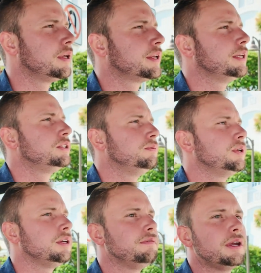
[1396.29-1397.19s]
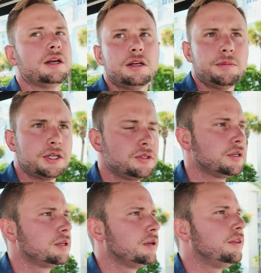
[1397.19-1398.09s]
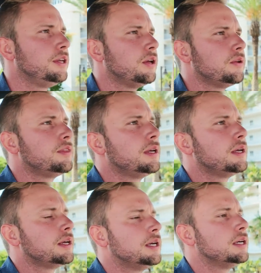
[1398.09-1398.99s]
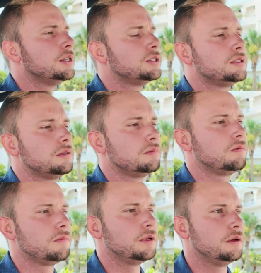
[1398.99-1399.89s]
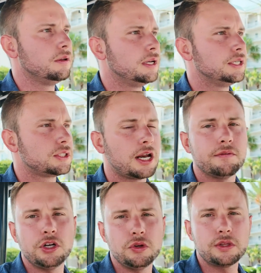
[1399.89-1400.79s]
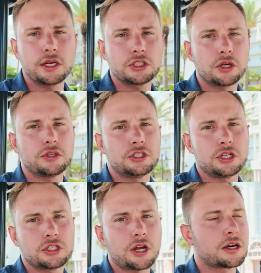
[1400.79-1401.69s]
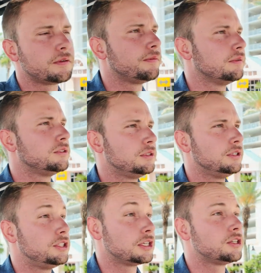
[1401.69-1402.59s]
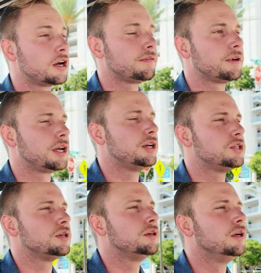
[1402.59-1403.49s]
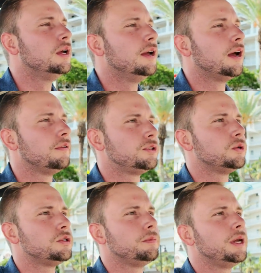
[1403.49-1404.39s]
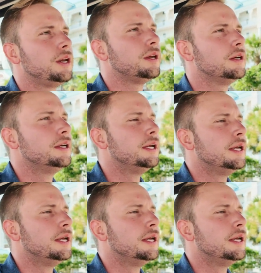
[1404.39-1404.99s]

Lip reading: Like, it's really a vanity metric. The other thing is, it's kind of a new thing. It's called the TikTokification of social media.